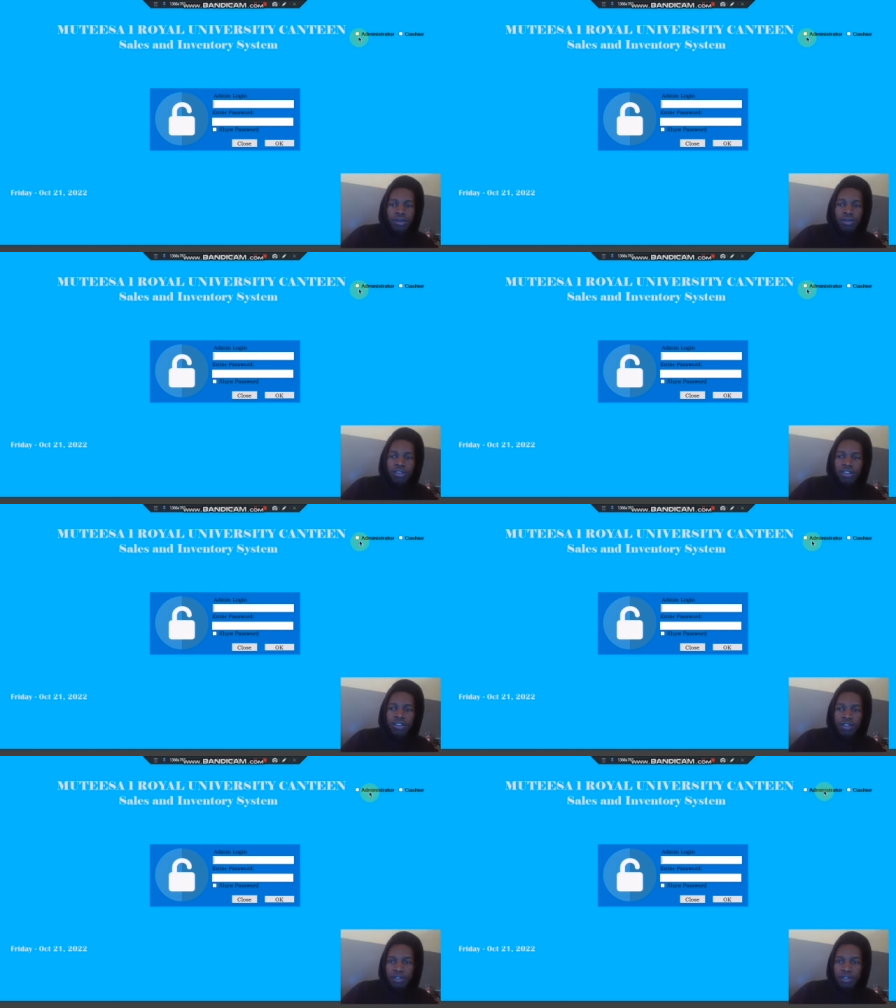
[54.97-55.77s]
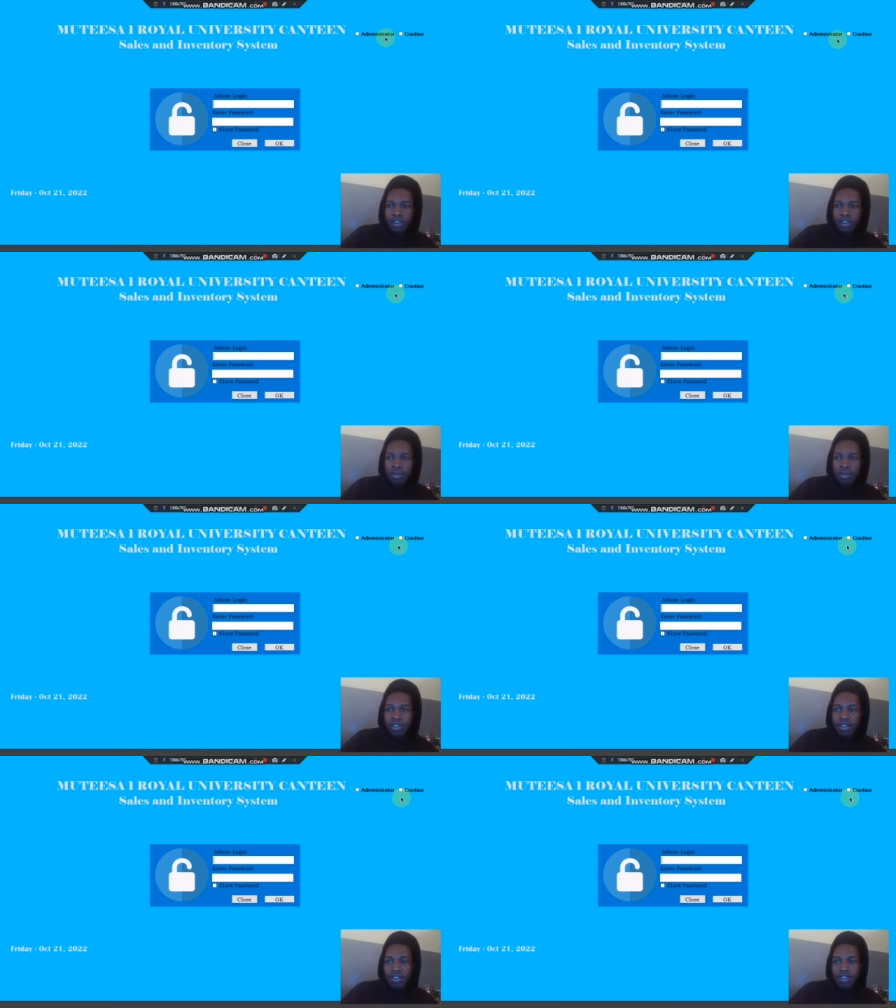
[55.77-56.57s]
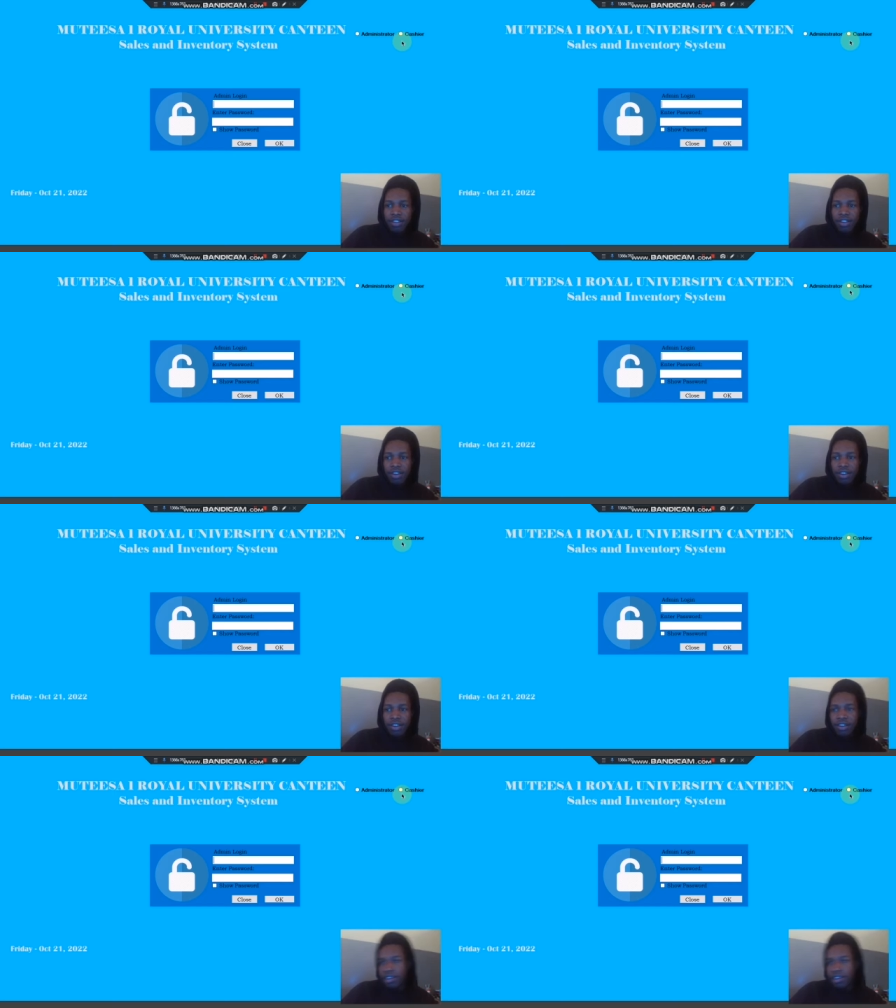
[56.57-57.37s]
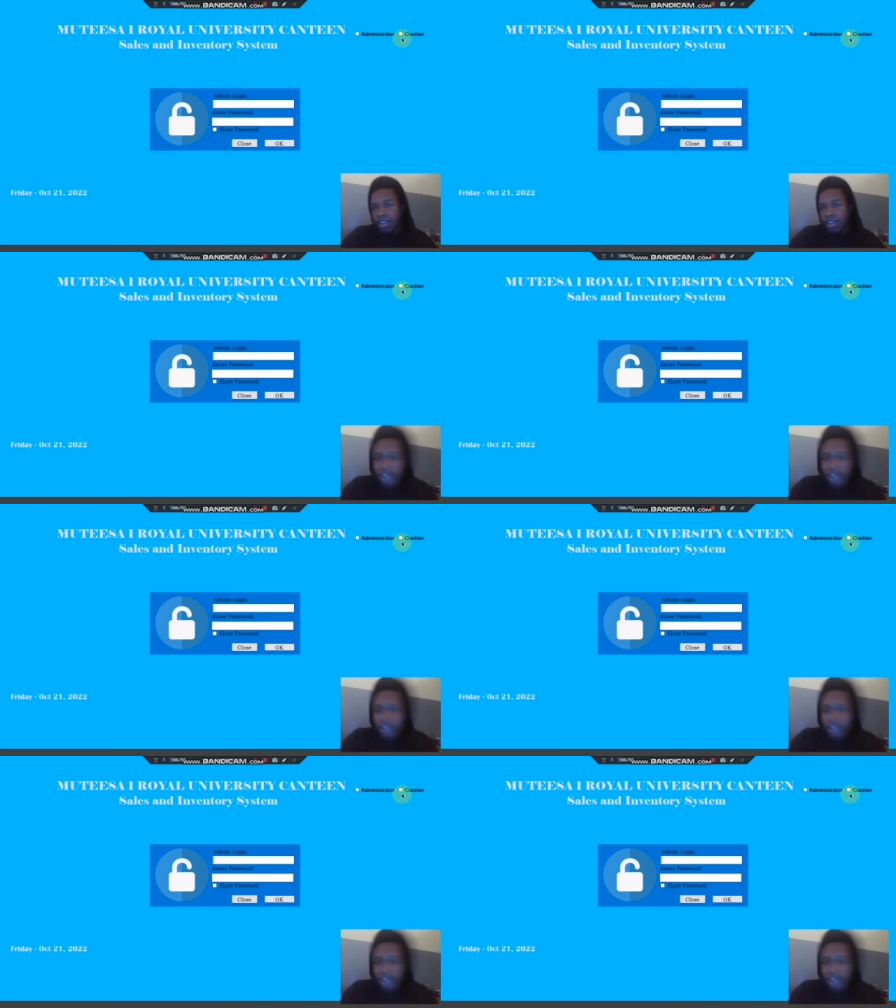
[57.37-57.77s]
pieces of the databases, and the